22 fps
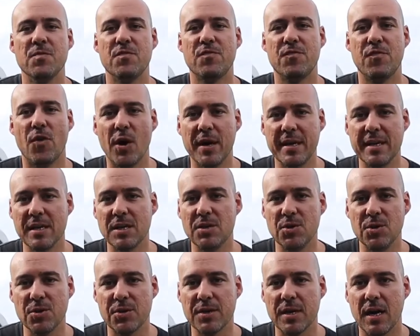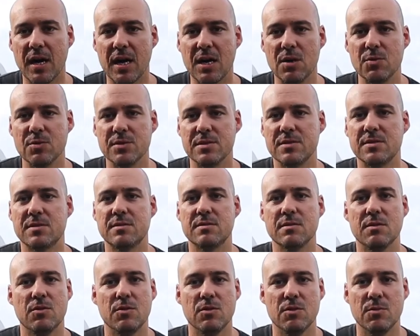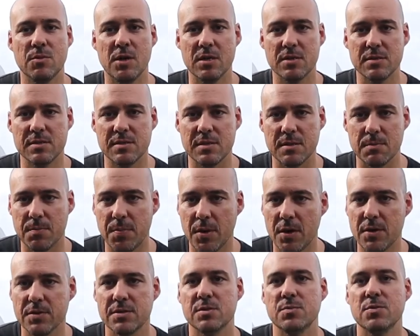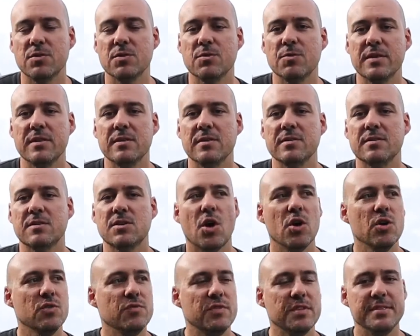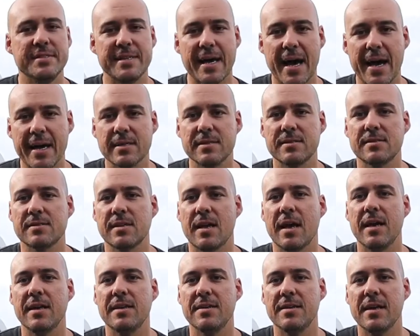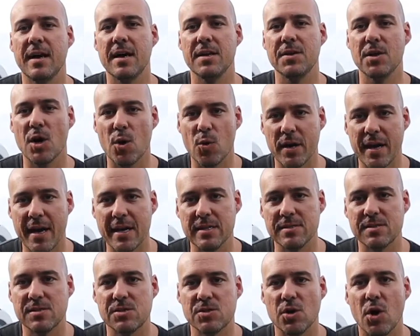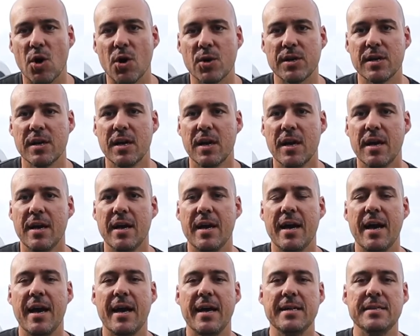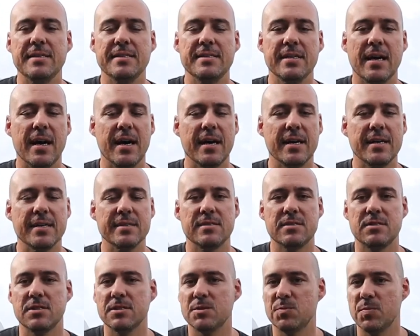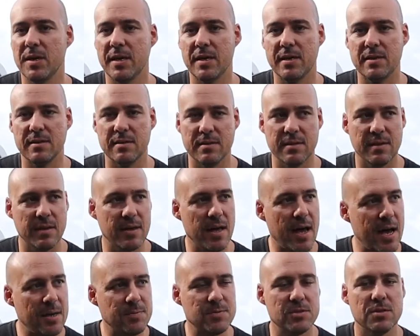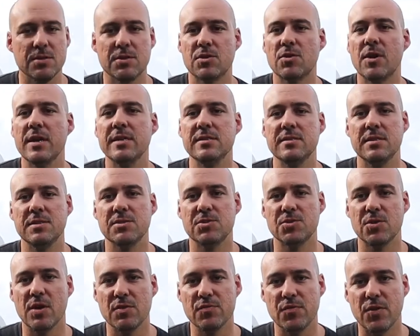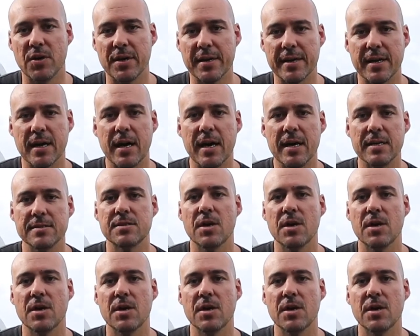Finding a new car was almost impossible with this COVID tax, and no one has stock, and it's just been absolute crazy to try and find a car.